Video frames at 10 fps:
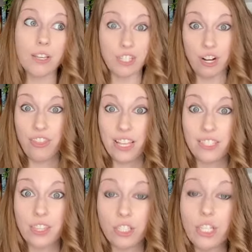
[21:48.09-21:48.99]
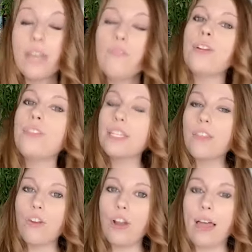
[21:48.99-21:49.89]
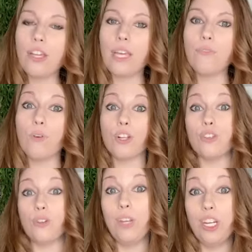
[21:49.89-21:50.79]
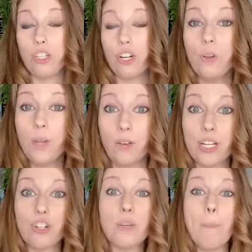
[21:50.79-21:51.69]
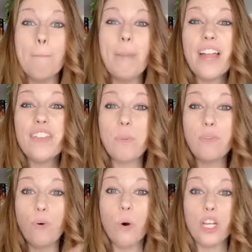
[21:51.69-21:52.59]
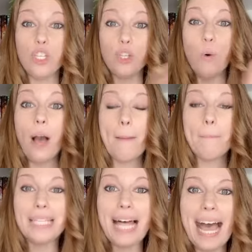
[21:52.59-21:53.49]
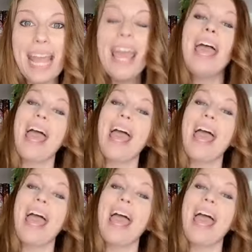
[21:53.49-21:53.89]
because there are things that they're looking for and things that they're not looking for, and so you need to start doing your research months before you apply,